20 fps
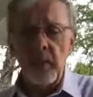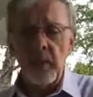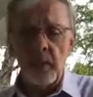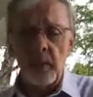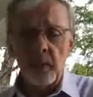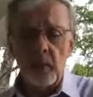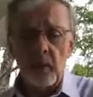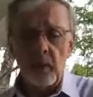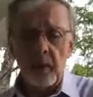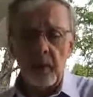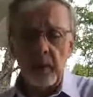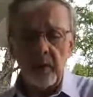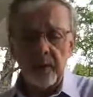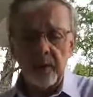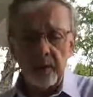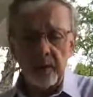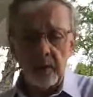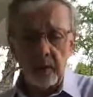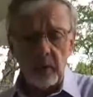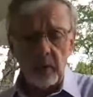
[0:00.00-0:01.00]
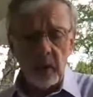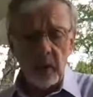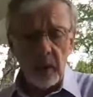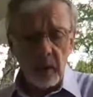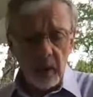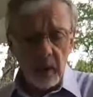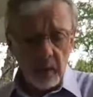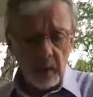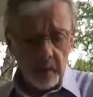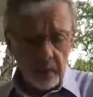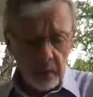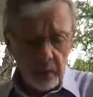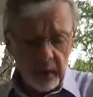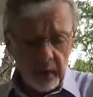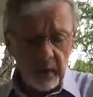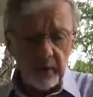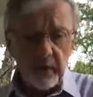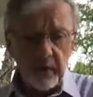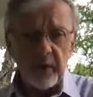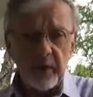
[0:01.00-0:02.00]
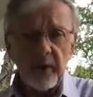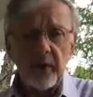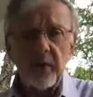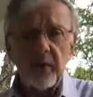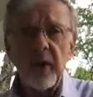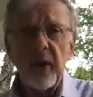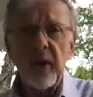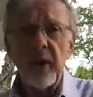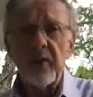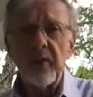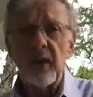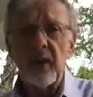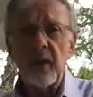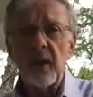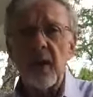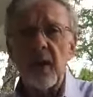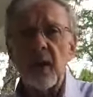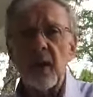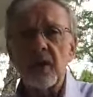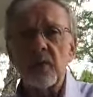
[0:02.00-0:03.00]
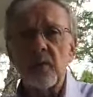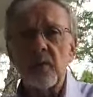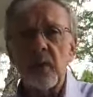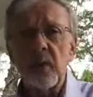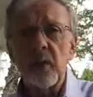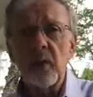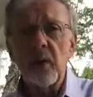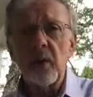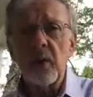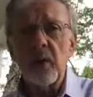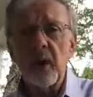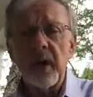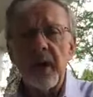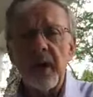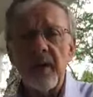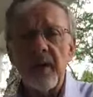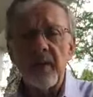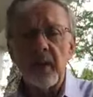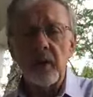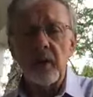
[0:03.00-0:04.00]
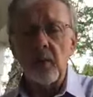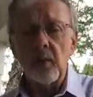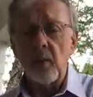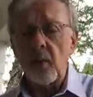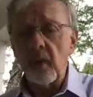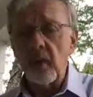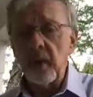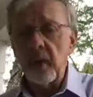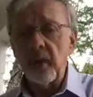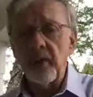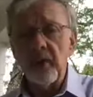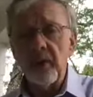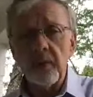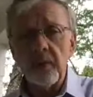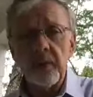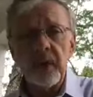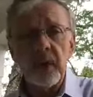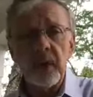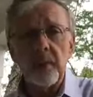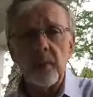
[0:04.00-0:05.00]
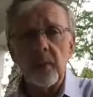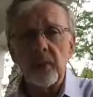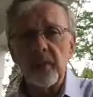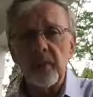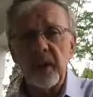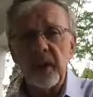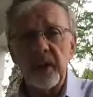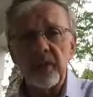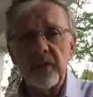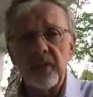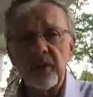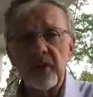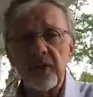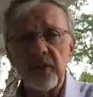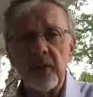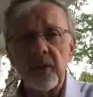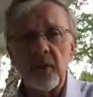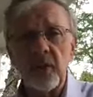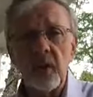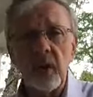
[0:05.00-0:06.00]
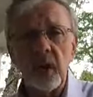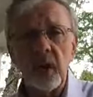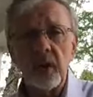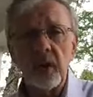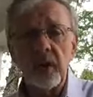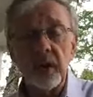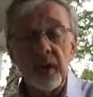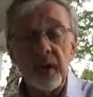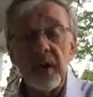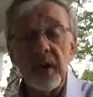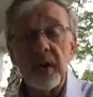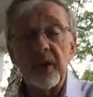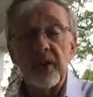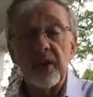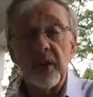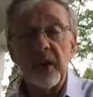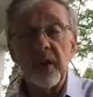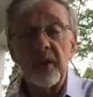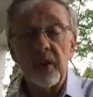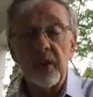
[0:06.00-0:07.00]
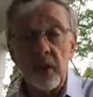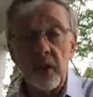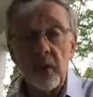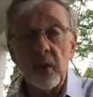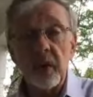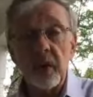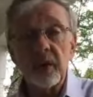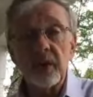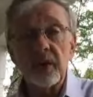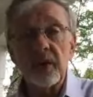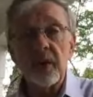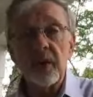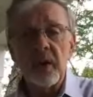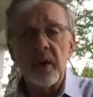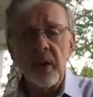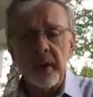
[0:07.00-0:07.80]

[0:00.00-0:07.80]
the wonderful privilege of having God's word and having wonderful people teach us to it, teach it to us,